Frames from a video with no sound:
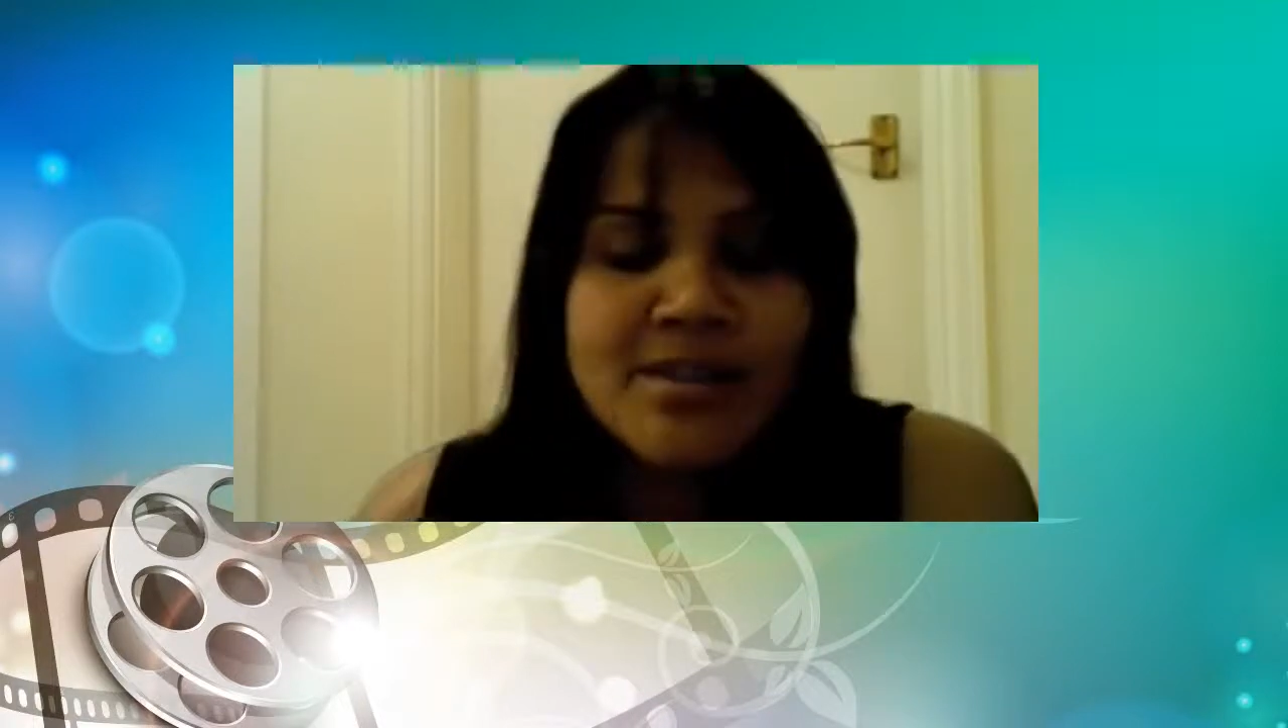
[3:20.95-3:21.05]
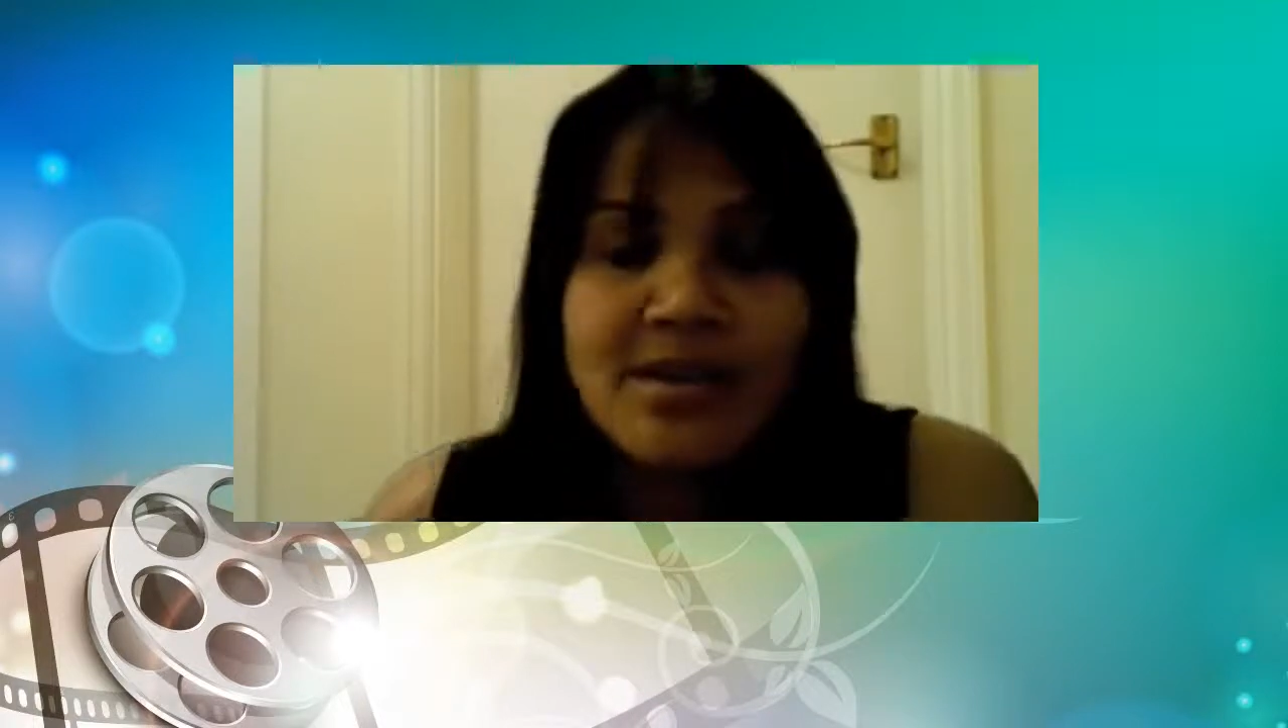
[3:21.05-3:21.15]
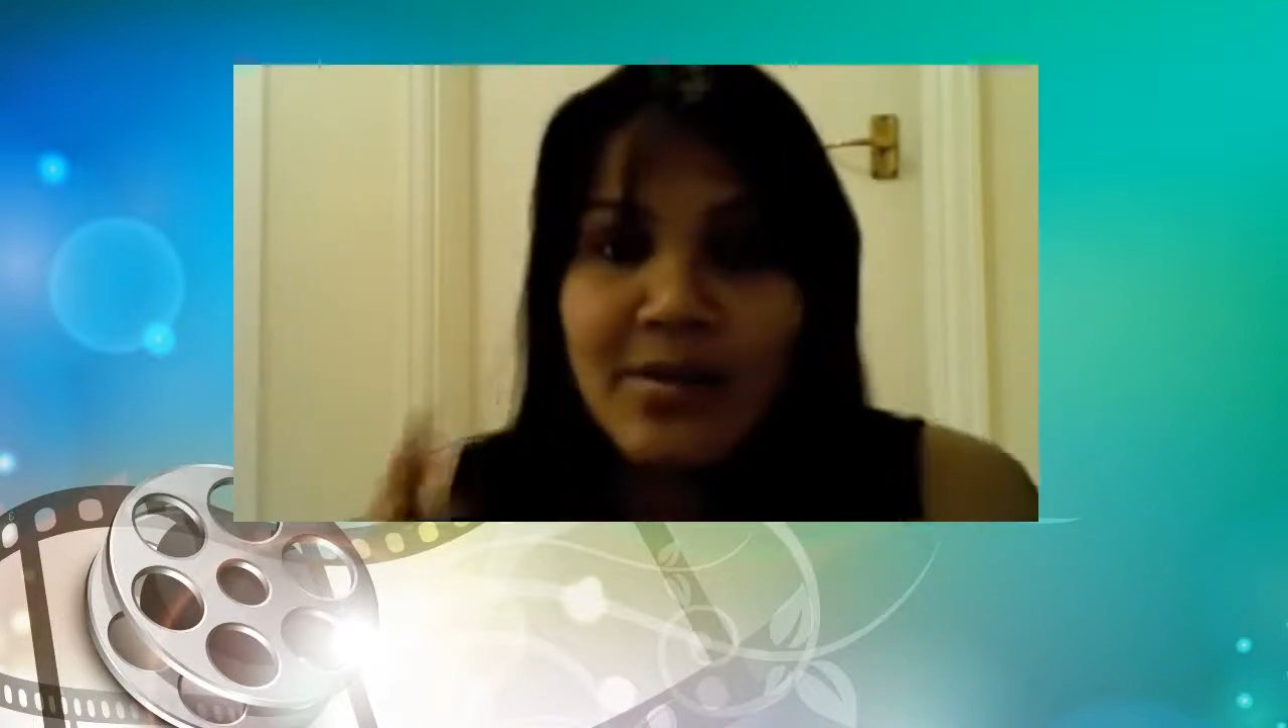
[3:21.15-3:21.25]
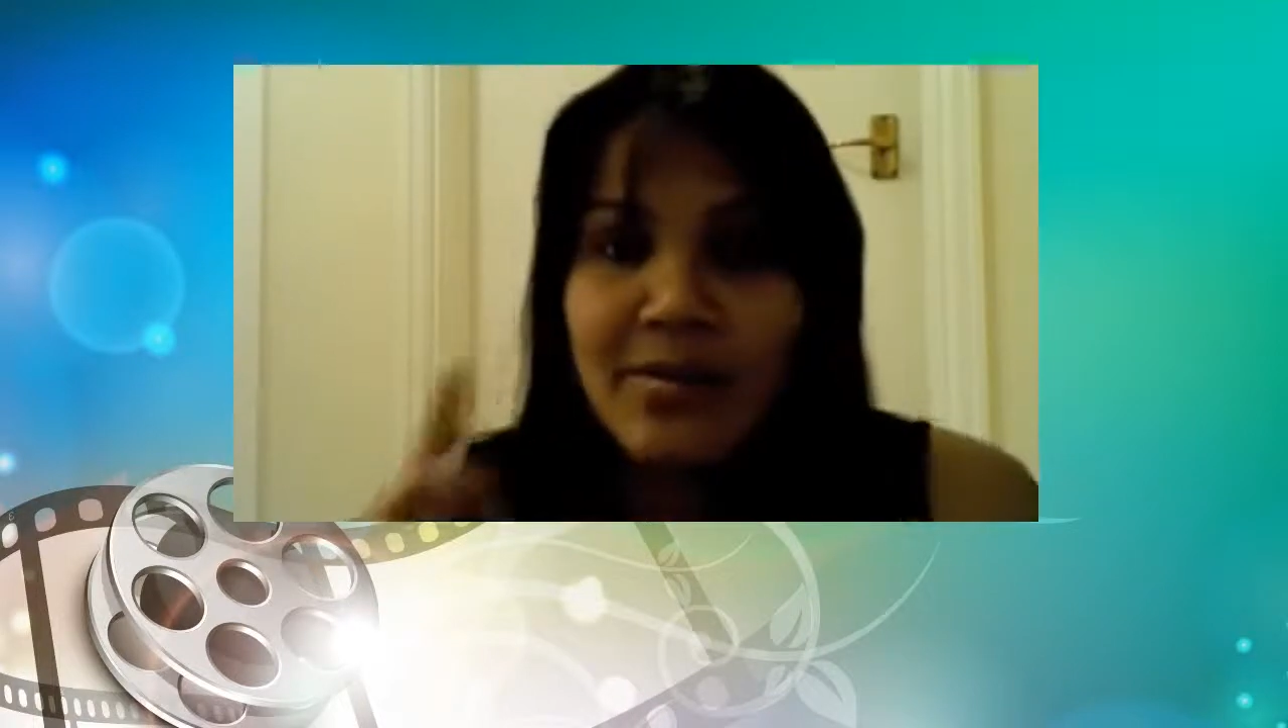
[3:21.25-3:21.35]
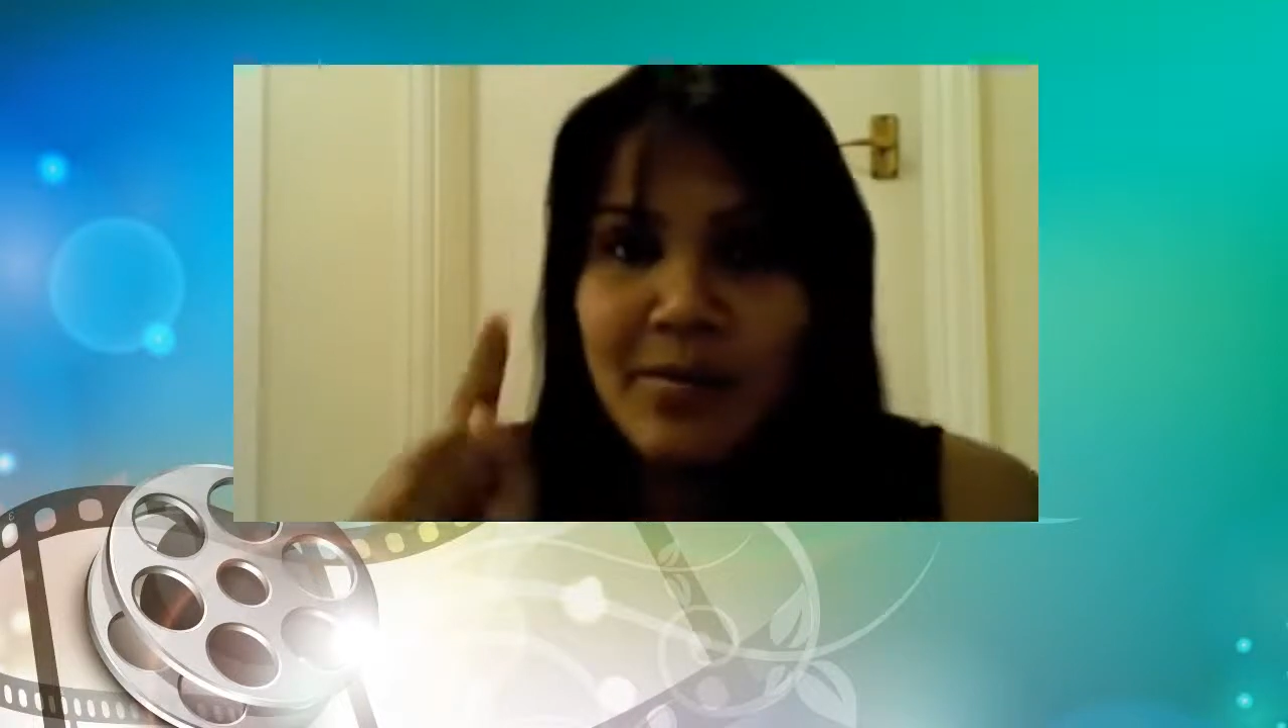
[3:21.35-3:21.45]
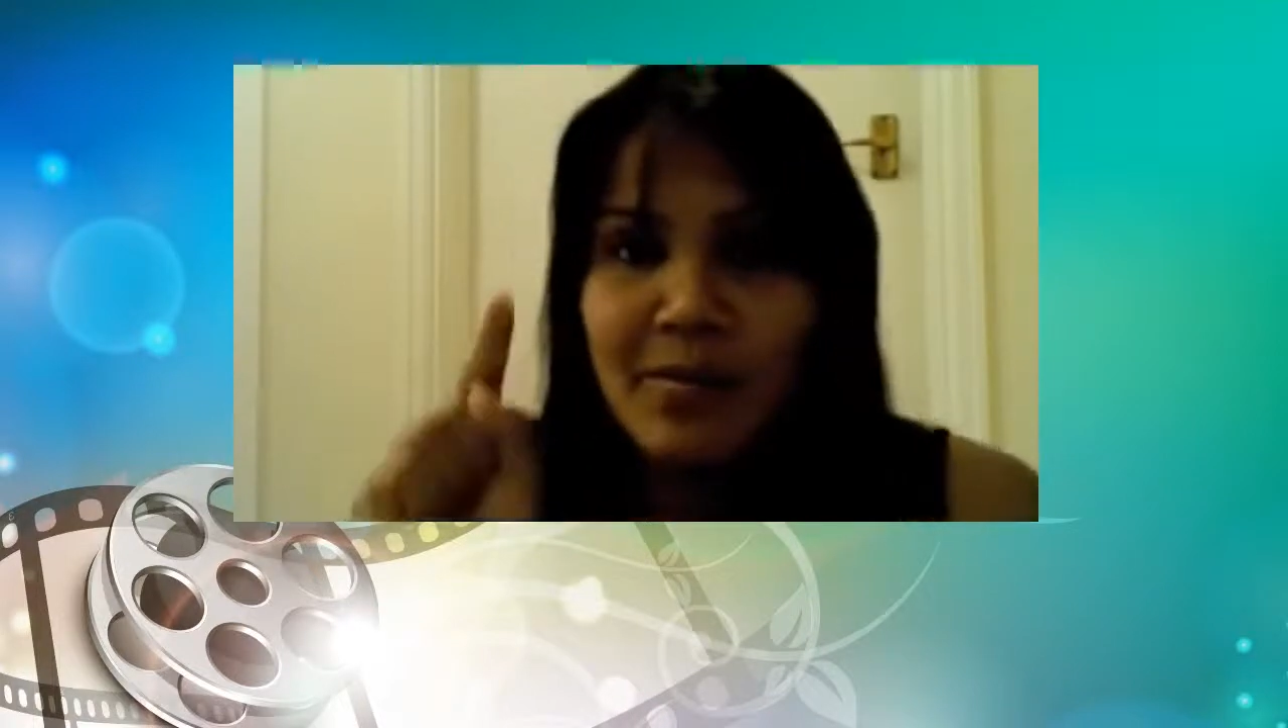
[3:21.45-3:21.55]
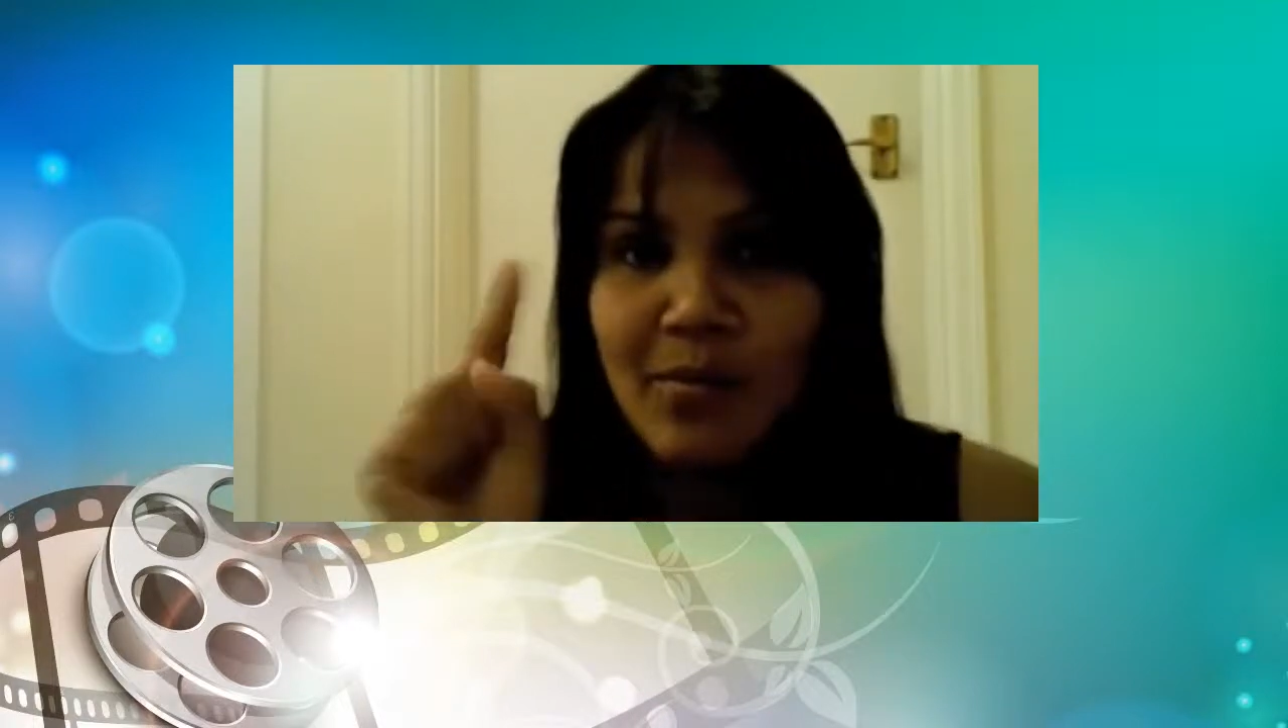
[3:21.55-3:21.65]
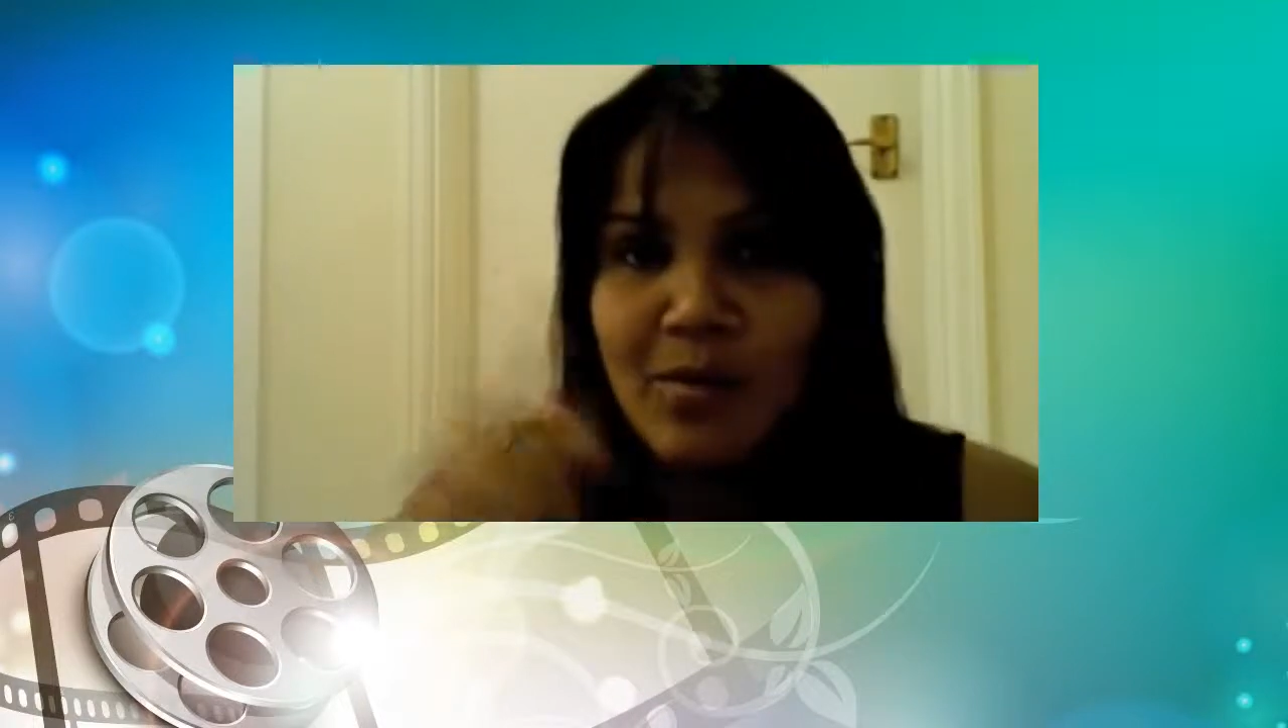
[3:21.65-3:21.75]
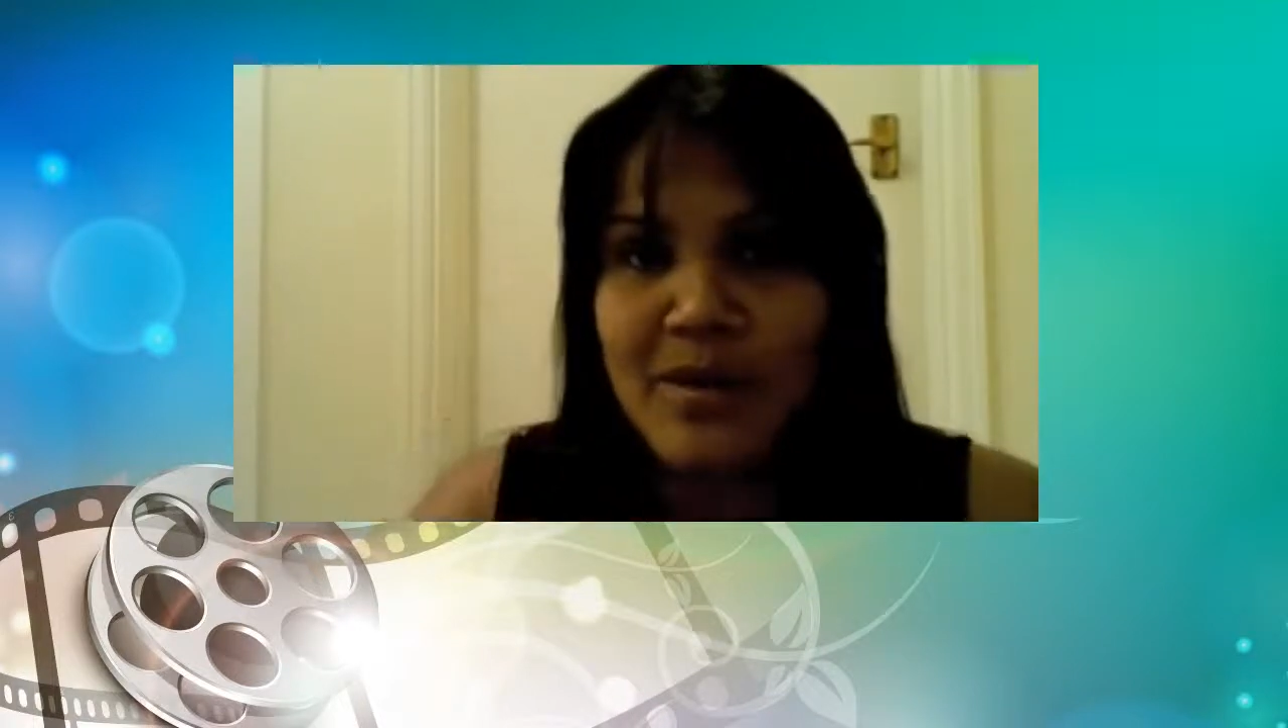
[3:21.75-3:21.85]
So one